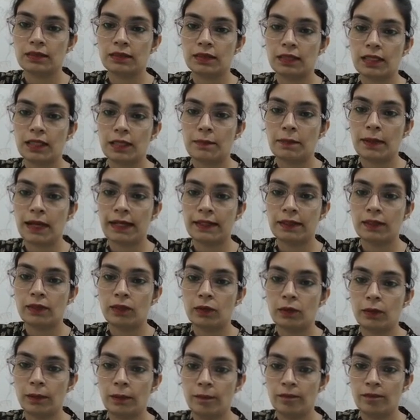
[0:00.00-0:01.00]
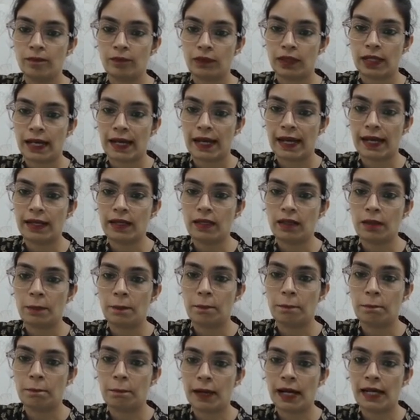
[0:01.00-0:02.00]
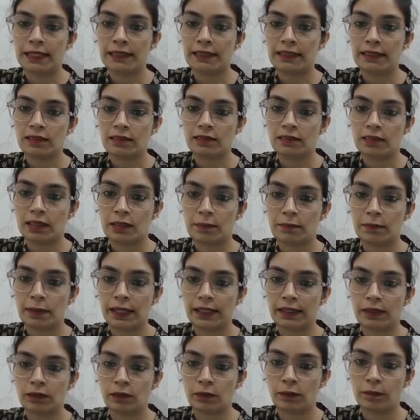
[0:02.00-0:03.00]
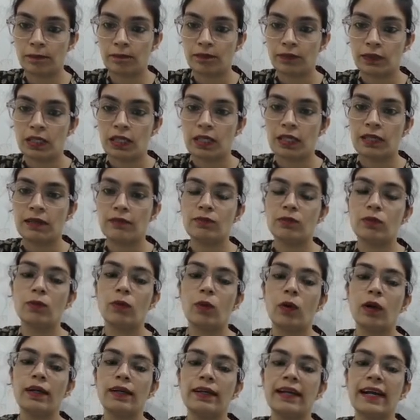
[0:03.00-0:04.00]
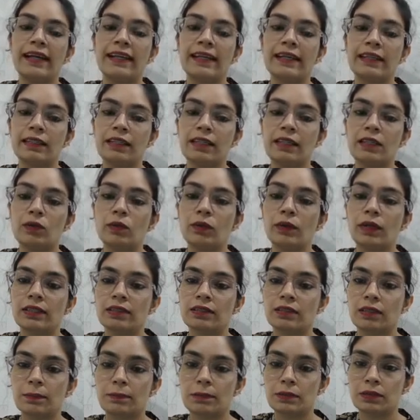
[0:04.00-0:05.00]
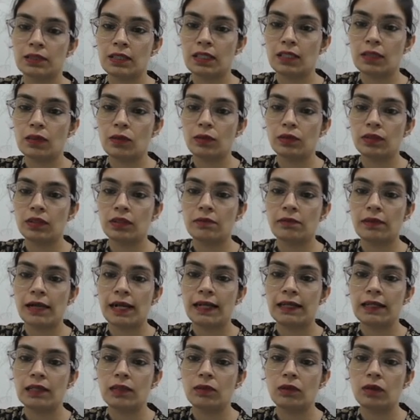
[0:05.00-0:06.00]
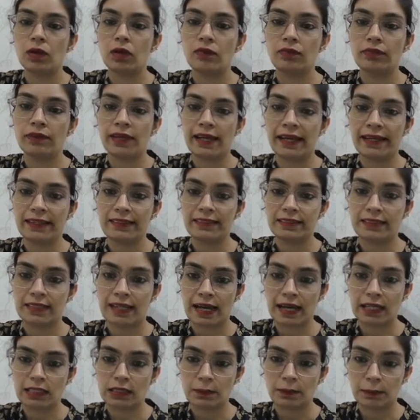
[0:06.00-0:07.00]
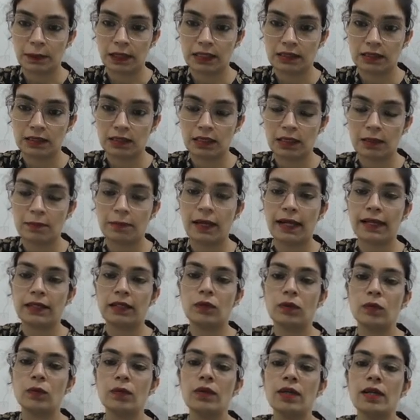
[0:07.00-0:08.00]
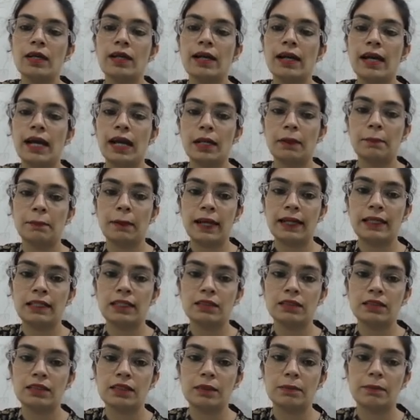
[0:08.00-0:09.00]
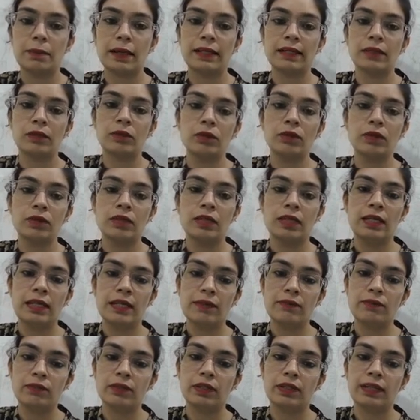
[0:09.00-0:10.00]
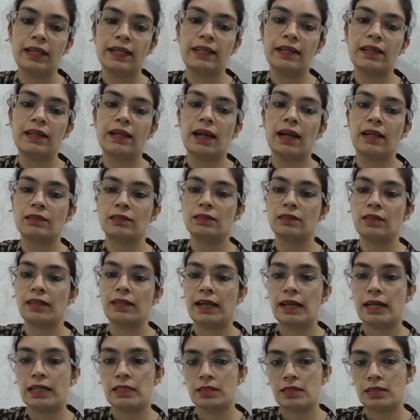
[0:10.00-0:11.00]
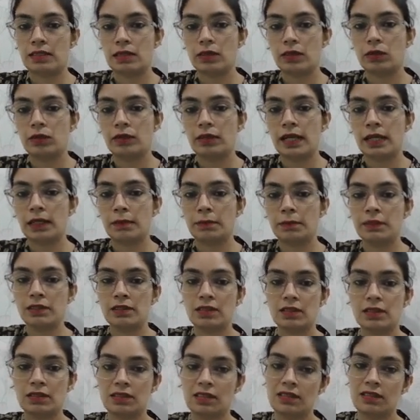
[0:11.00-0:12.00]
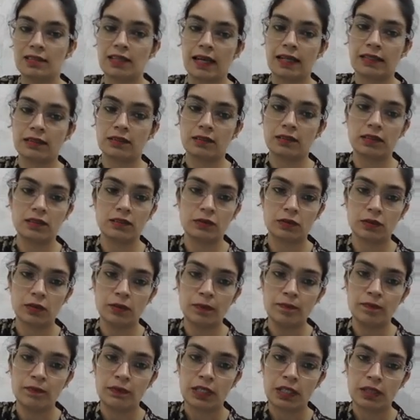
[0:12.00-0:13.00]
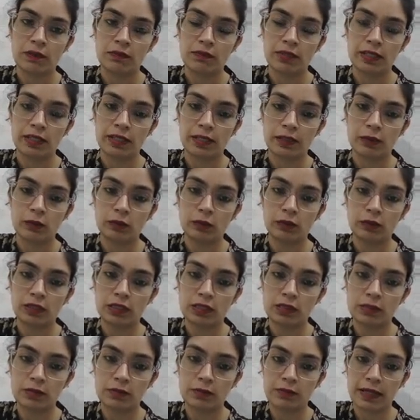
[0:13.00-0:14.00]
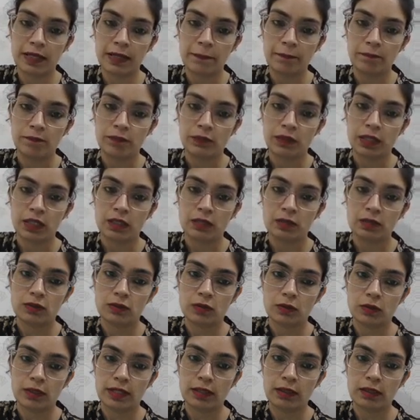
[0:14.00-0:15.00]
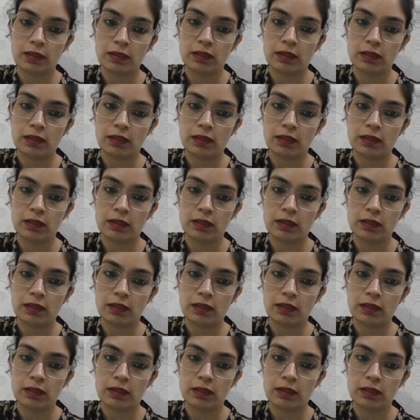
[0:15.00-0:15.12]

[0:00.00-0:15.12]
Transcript: 3 by 2 and minus 3 by 2. If you want directly, you can substitute the value of x as plus 3 by 2 and minus 3 by 2. If you're getting answer as 0, that means this is the answer. So we can do this way. So